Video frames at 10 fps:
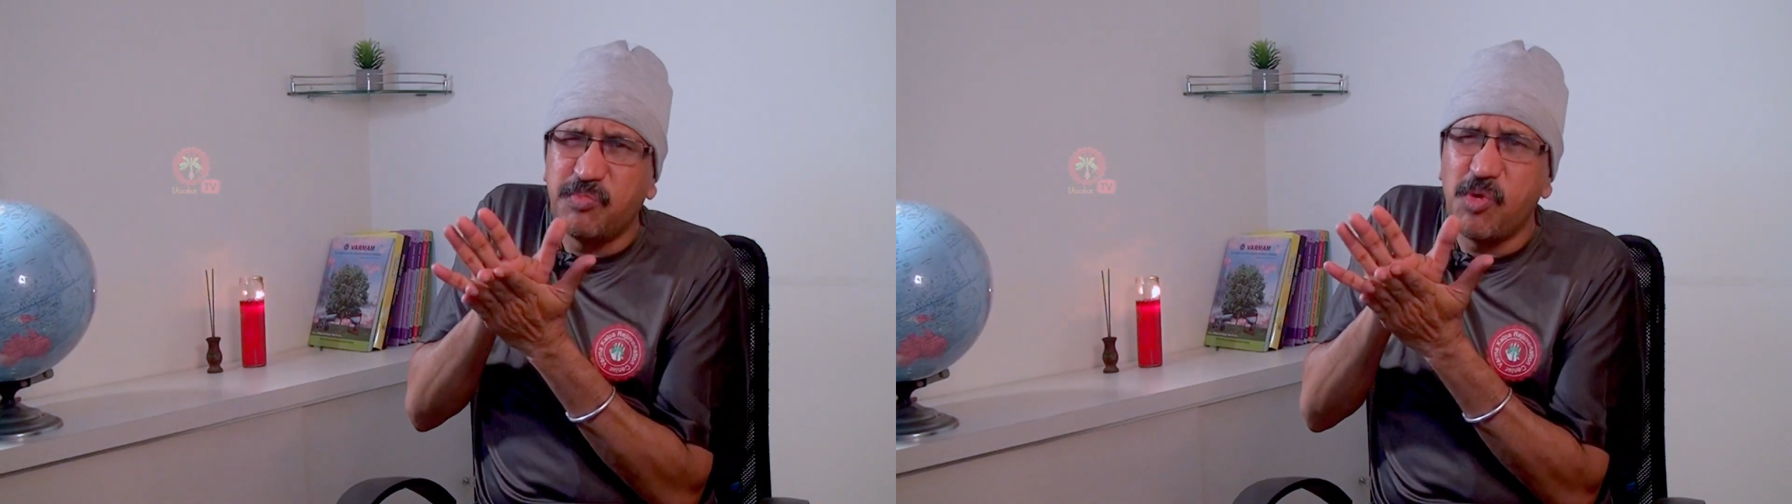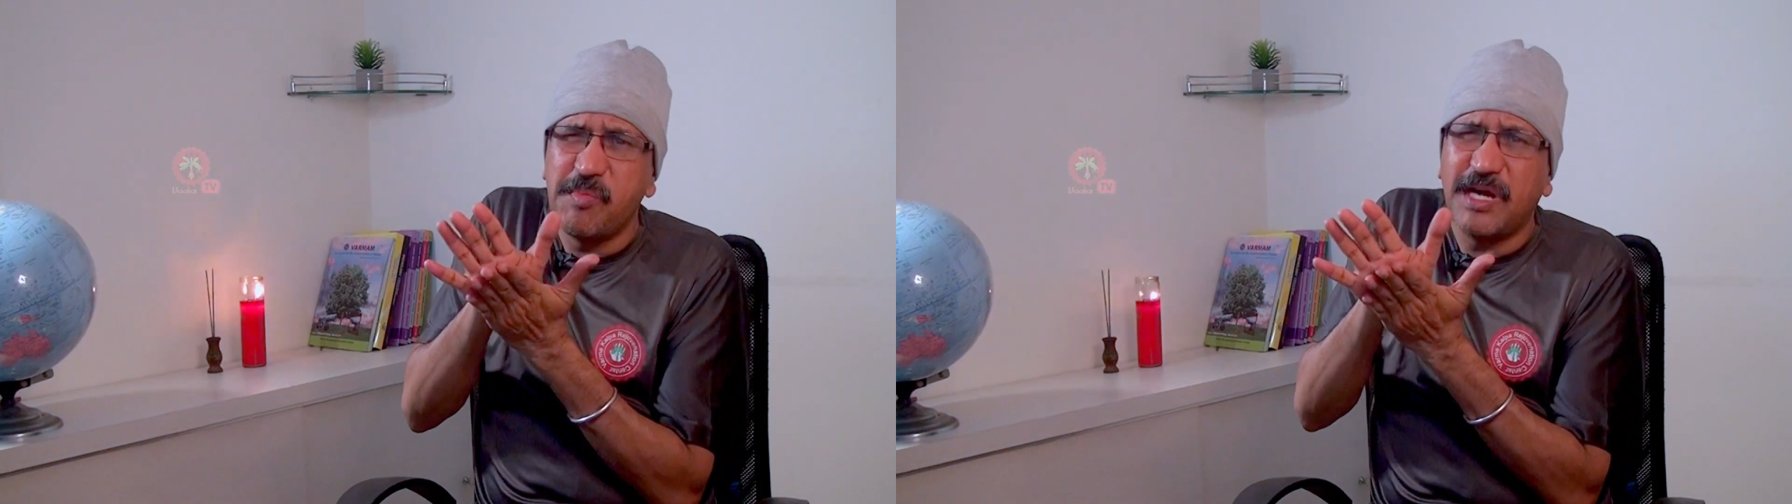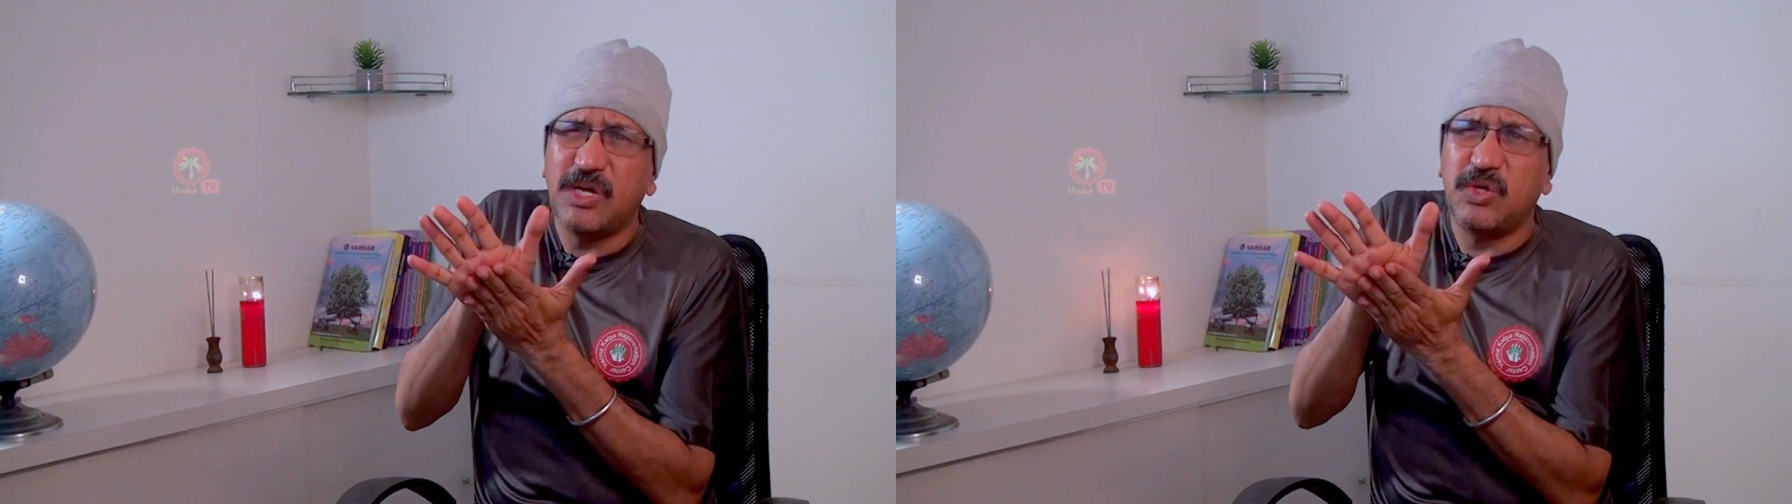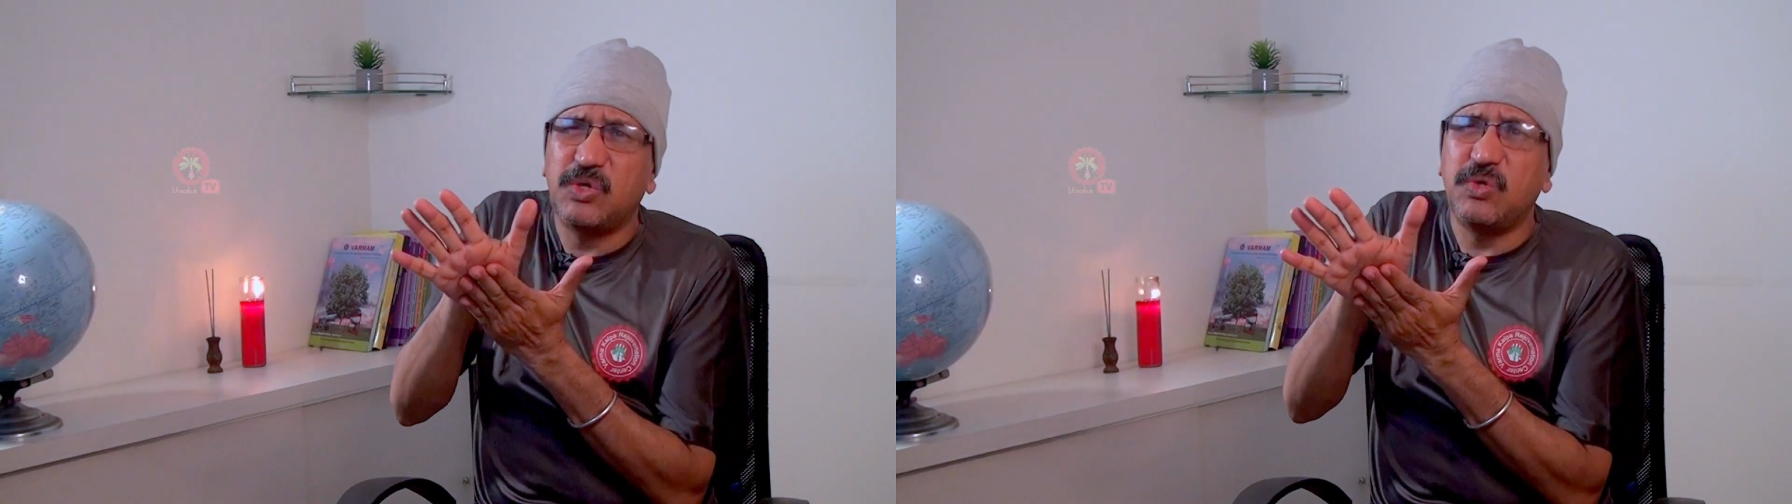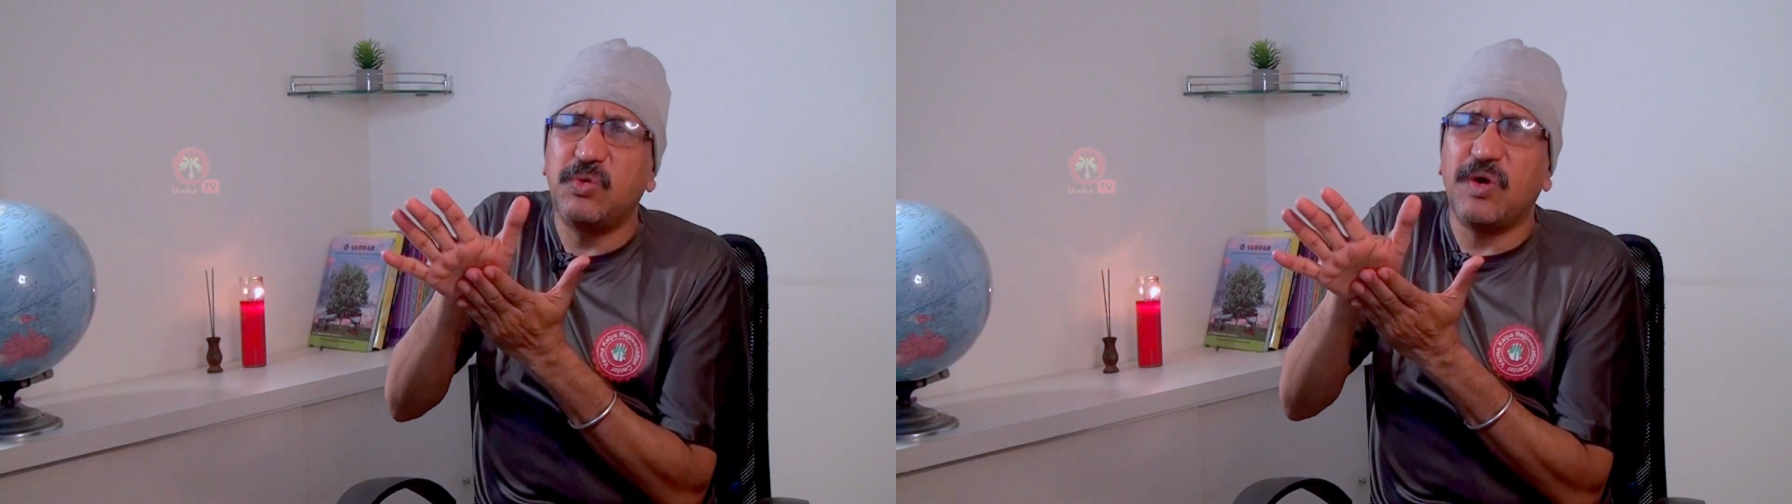movement to